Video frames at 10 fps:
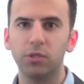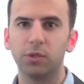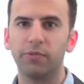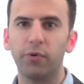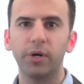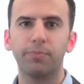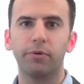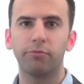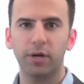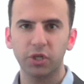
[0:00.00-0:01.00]
to avoid
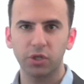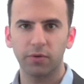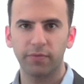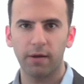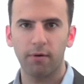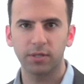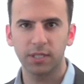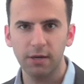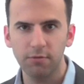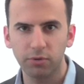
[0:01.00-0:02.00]
progression of their
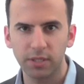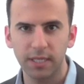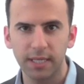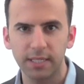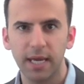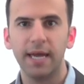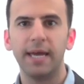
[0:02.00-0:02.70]
arterial disease